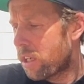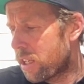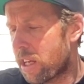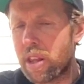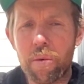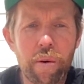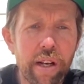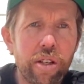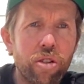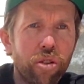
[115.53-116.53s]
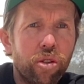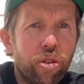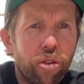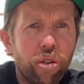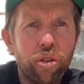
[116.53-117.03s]
another one,
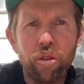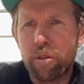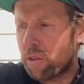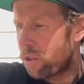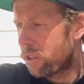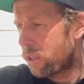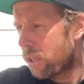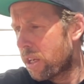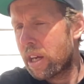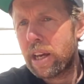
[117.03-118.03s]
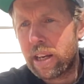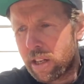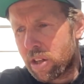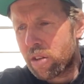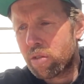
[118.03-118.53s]
2,
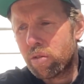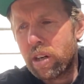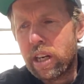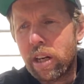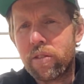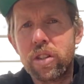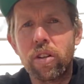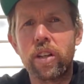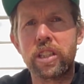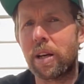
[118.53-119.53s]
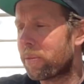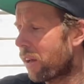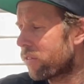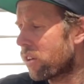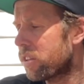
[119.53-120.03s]
and 3, and I've still got some
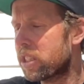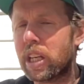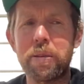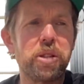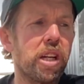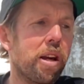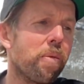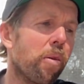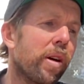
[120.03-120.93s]
left, so I just keep sharing by